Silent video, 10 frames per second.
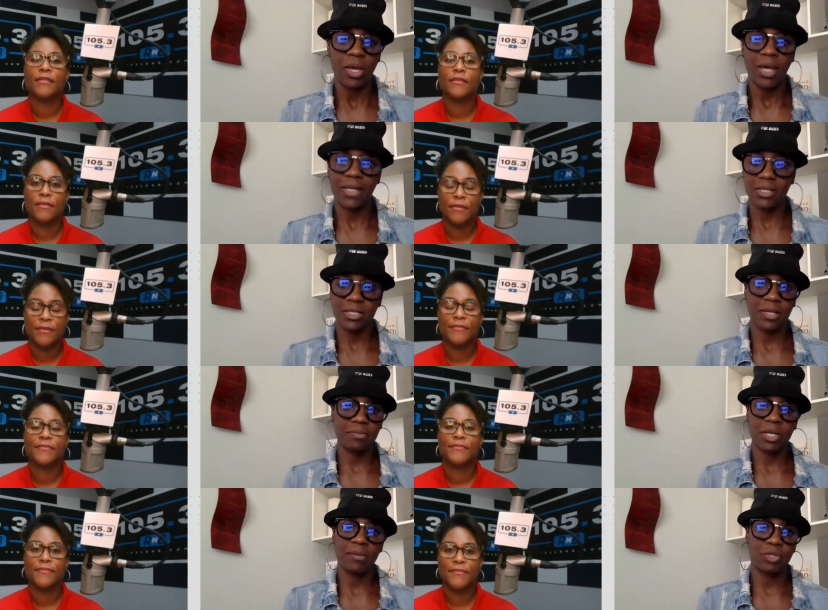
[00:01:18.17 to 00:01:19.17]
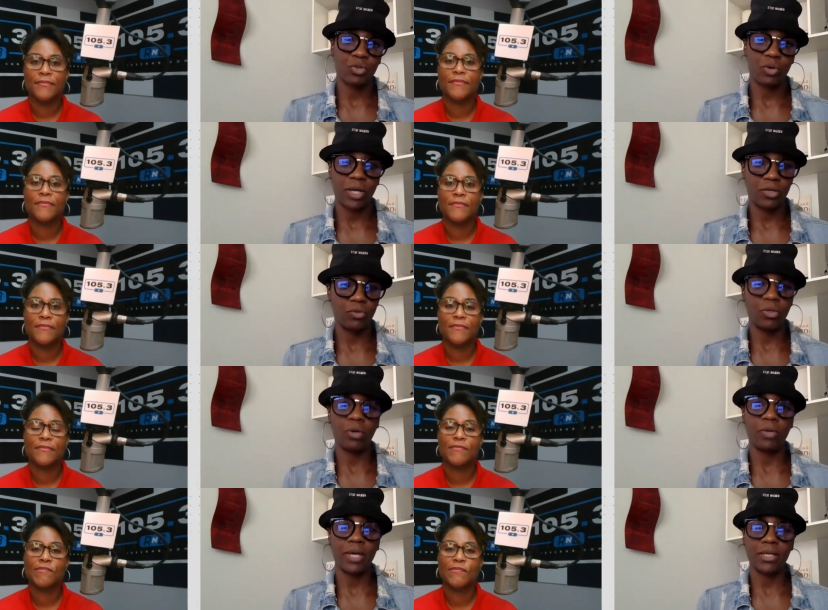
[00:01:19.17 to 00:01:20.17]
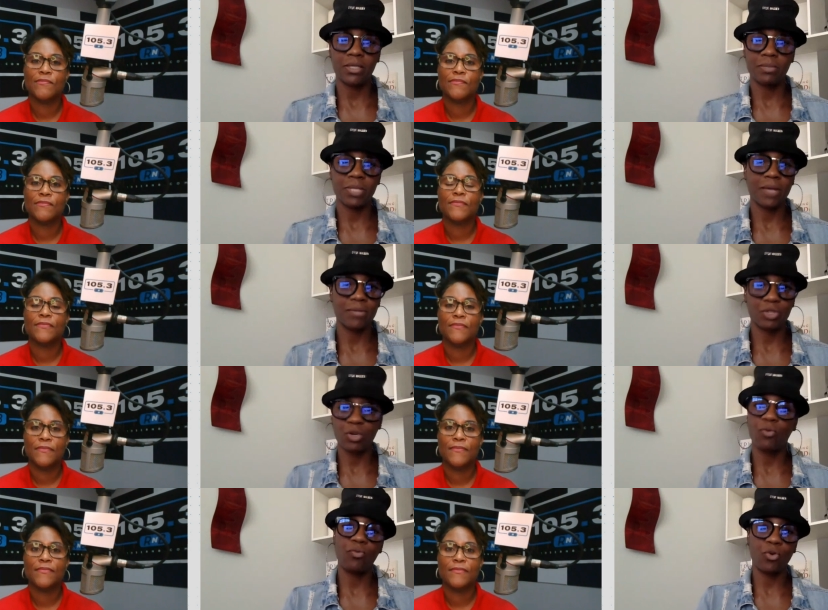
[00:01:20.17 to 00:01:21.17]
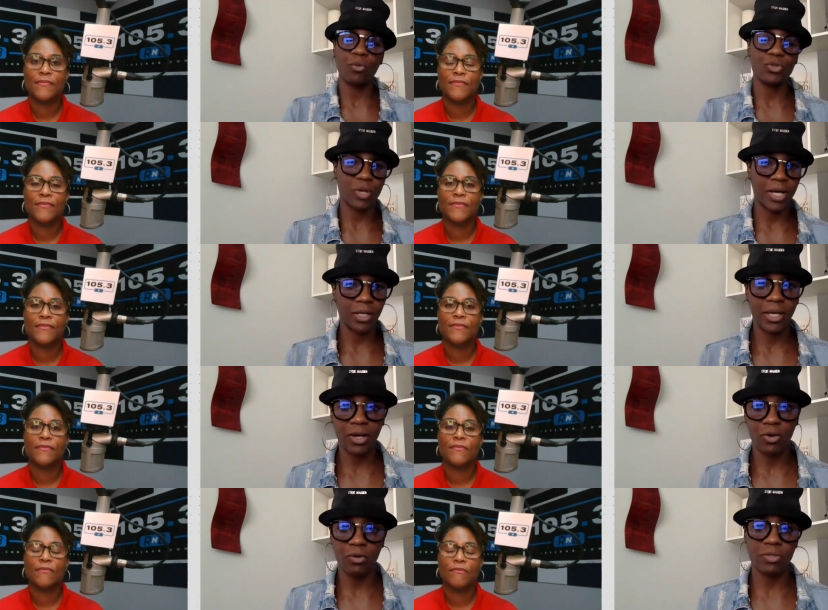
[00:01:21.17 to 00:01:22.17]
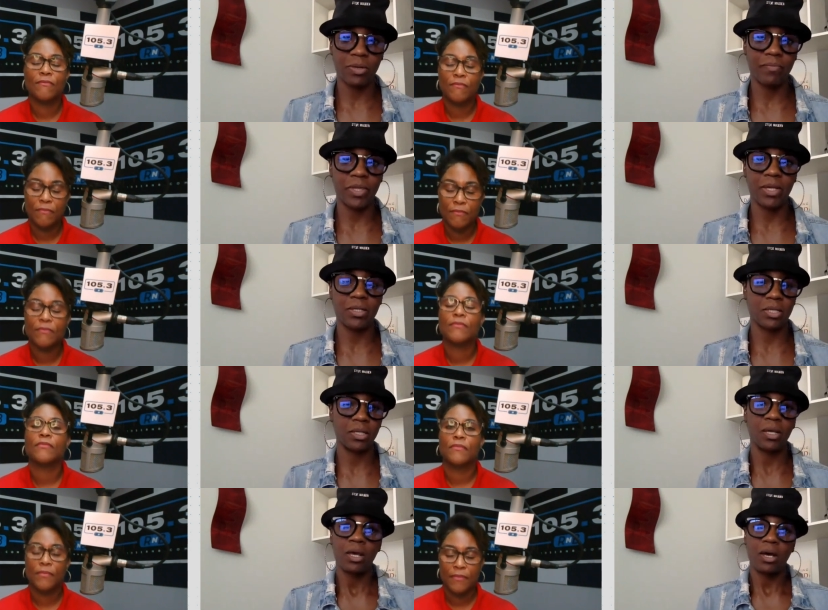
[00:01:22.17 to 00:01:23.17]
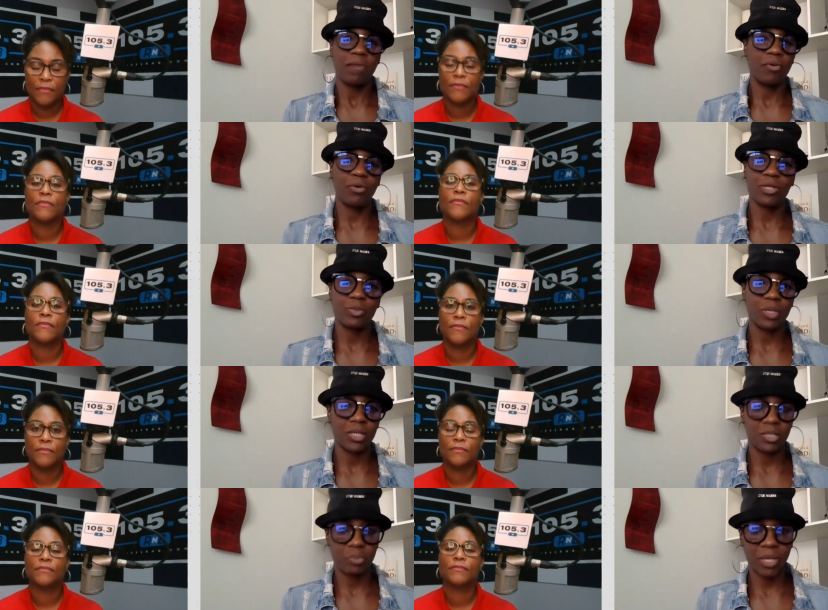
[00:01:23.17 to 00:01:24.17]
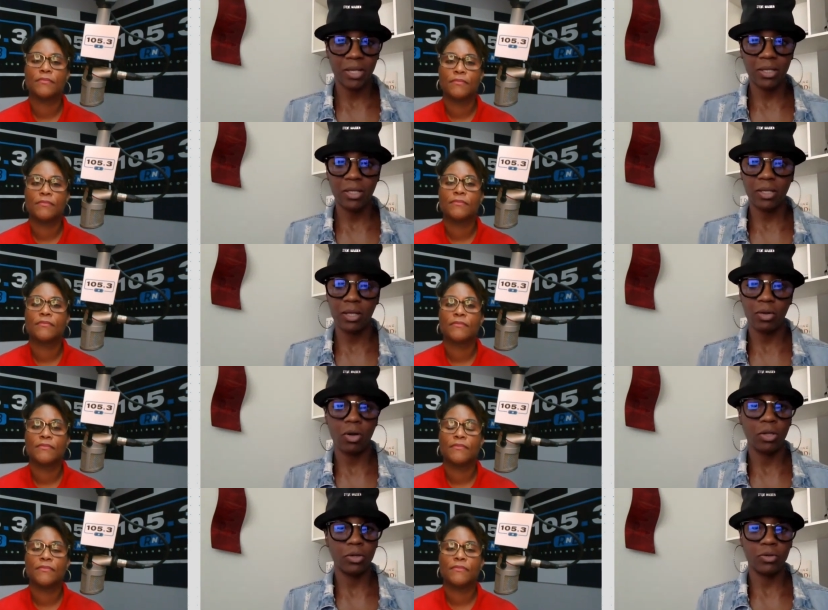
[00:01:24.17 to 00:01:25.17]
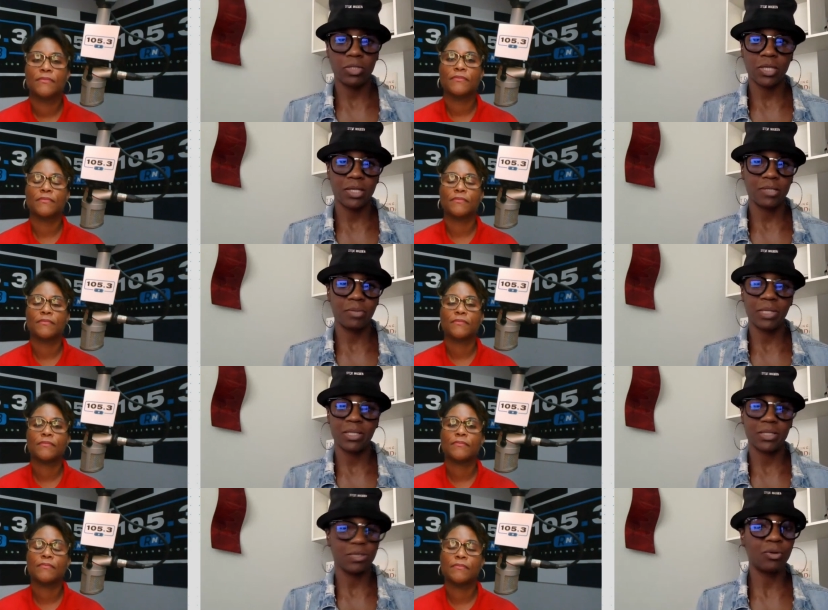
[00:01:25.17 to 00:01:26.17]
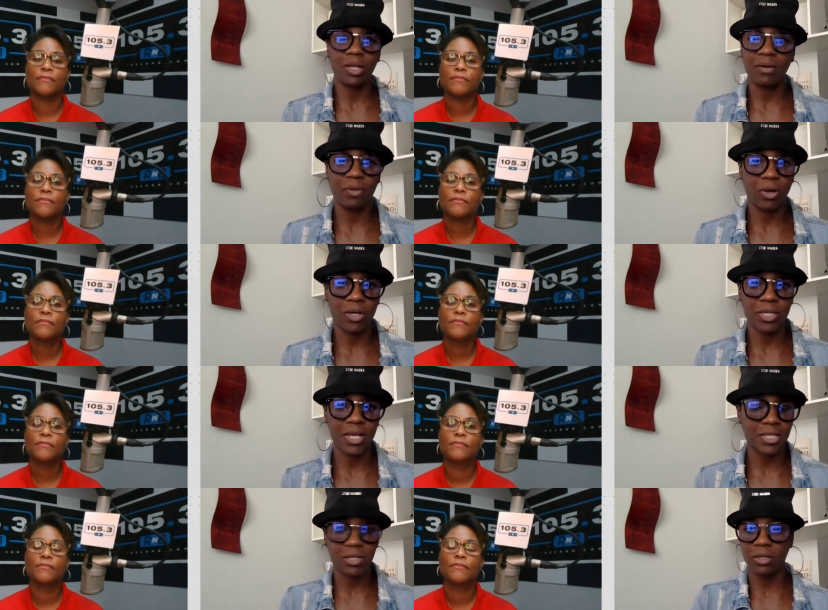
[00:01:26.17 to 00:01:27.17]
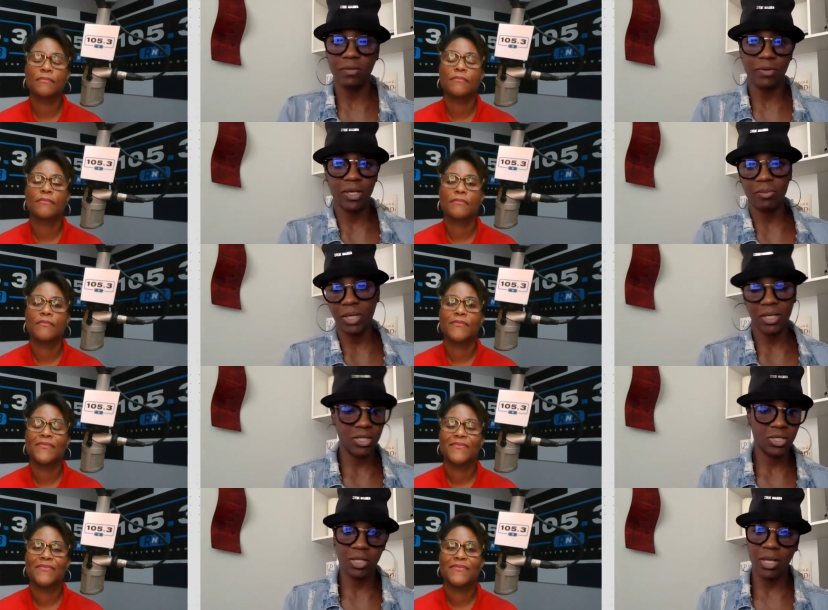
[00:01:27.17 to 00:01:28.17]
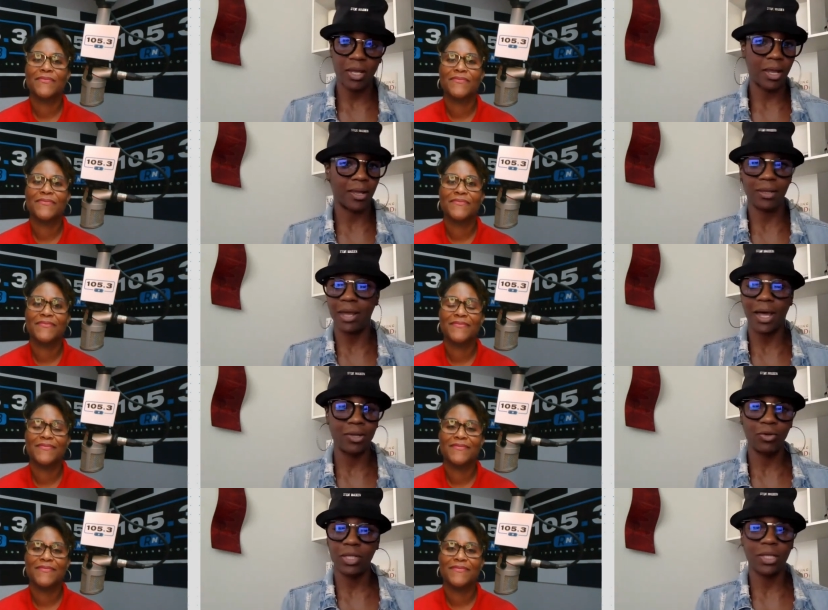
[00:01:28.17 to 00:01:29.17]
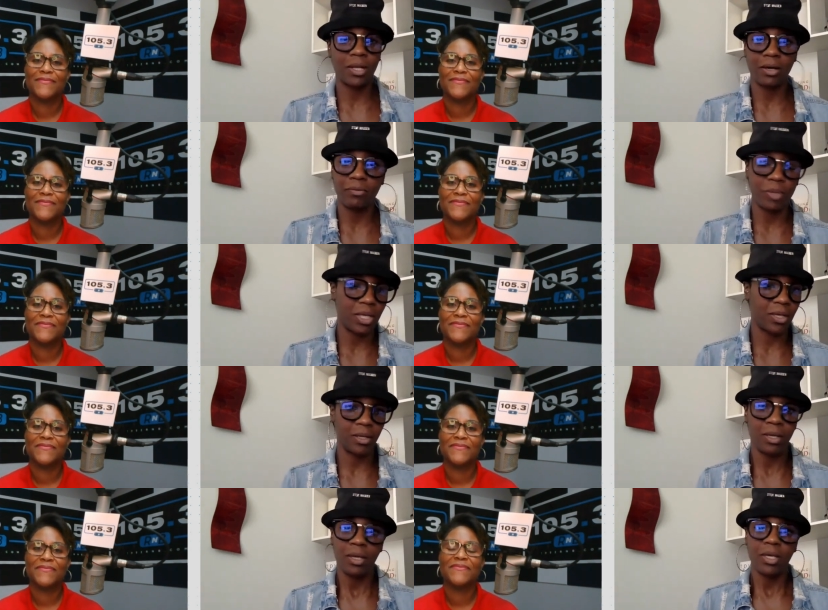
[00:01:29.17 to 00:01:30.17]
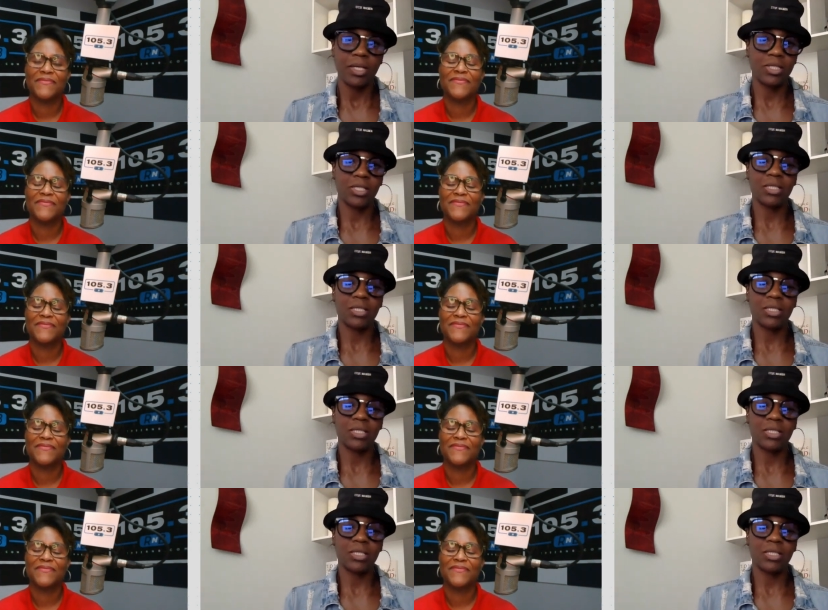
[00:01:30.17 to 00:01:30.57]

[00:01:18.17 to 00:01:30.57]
Speaker 1: At the same time, too, I do know that sometimes to go forward, you got to let go of some things. And of course, we disbanded and all of those things, but it's no love lost. I still love Kima and Keisha, uh, and I know that they love me. And it's just